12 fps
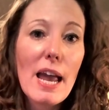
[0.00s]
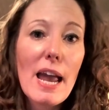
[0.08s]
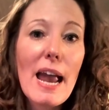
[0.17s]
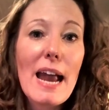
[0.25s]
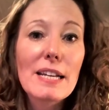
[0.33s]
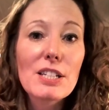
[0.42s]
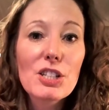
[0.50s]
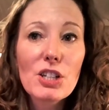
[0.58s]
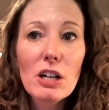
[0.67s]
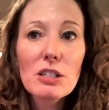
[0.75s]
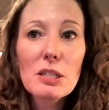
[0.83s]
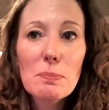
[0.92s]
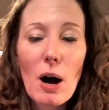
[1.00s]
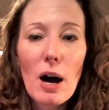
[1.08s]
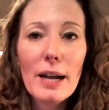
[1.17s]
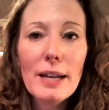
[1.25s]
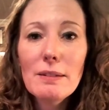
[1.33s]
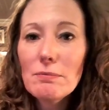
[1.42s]
And it starts
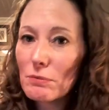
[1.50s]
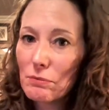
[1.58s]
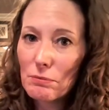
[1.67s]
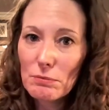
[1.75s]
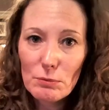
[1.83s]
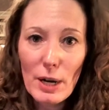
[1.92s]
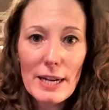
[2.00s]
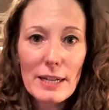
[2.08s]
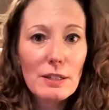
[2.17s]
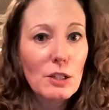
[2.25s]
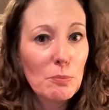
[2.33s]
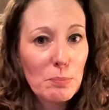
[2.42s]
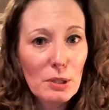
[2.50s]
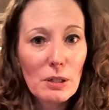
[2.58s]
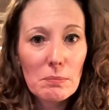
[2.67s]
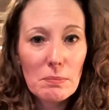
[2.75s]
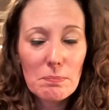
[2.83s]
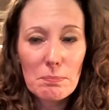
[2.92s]
by,
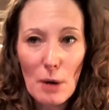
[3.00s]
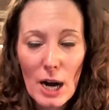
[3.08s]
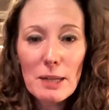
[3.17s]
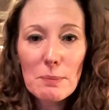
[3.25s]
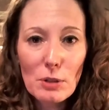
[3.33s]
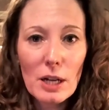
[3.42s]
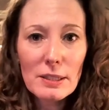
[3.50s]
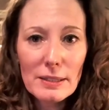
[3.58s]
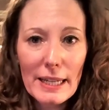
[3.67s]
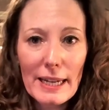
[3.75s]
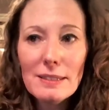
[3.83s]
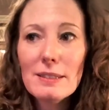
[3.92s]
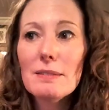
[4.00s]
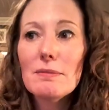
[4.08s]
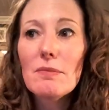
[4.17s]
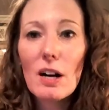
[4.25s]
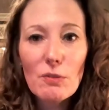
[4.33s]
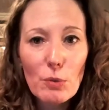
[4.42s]
buy a plot of land
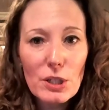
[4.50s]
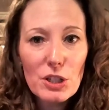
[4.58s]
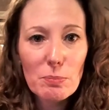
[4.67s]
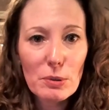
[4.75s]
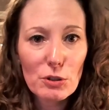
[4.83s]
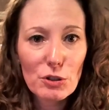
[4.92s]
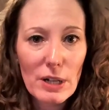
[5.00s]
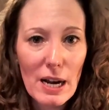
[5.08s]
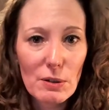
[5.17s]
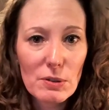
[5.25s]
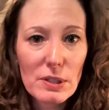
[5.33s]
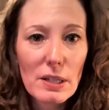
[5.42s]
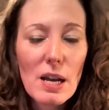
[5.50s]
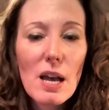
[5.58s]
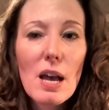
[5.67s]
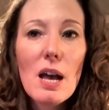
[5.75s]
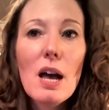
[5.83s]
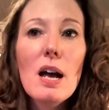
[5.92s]
of which to build your house.
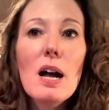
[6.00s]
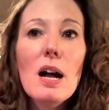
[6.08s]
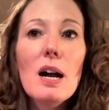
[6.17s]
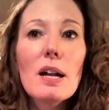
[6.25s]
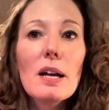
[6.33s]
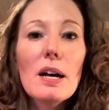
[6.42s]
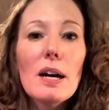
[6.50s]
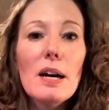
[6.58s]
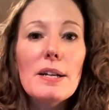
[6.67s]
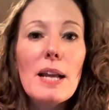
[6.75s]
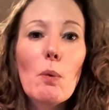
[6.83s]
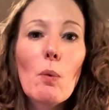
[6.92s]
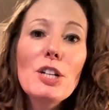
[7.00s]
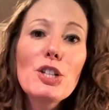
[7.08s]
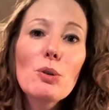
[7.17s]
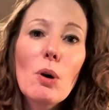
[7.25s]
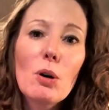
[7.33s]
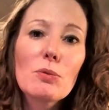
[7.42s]
Now,
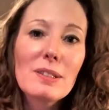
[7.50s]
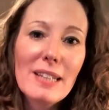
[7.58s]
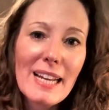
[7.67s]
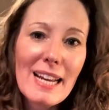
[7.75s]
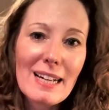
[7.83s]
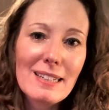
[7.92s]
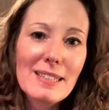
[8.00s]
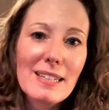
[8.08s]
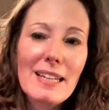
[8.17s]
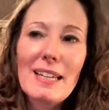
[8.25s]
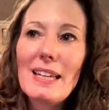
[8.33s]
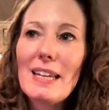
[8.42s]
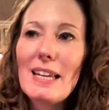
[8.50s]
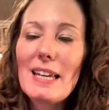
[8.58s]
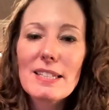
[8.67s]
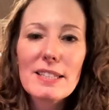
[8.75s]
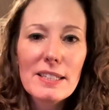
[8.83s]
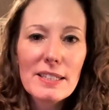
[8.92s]
once you own the land,
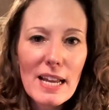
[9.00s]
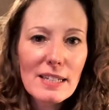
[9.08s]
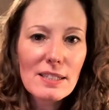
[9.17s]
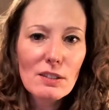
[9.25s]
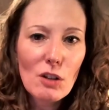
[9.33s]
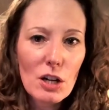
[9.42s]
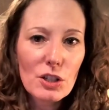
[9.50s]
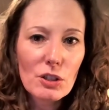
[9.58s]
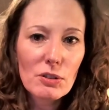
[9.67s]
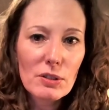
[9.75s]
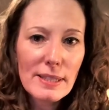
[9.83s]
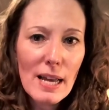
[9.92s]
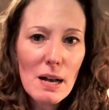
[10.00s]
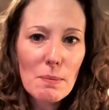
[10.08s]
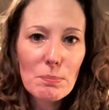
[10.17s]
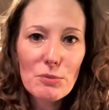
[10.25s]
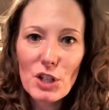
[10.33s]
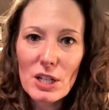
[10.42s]
is the next logical
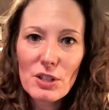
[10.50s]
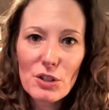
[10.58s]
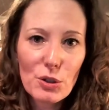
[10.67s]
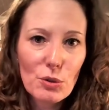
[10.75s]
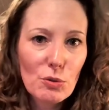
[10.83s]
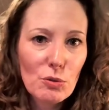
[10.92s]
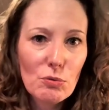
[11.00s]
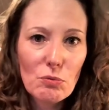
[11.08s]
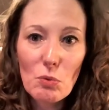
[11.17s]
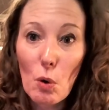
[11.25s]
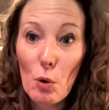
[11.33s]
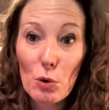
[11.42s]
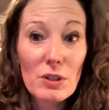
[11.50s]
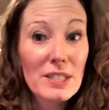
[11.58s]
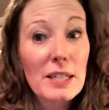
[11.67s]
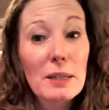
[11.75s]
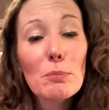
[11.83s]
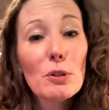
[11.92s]
step just to order the
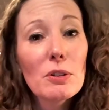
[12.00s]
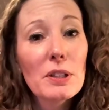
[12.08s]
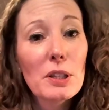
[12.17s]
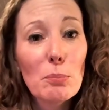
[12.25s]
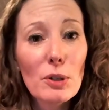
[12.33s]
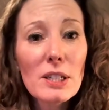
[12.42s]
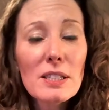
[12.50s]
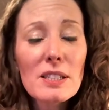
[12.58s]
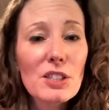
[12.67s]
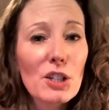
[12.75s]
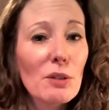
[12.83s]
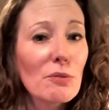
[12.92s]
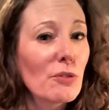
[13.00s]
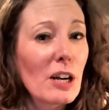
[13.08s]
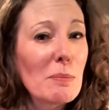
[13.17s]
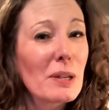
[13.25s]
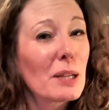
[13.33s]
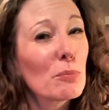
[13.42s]
timber and the bricks and start
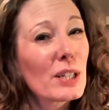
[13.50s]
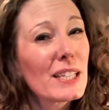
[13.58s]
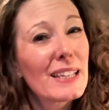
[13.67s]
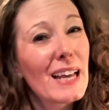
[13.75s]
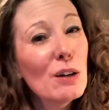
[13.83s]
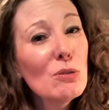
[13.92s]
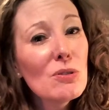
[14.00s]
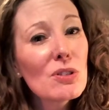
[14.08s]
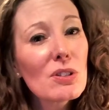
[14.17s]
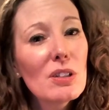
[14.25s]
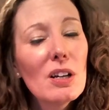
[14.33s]
framing and bricking the house?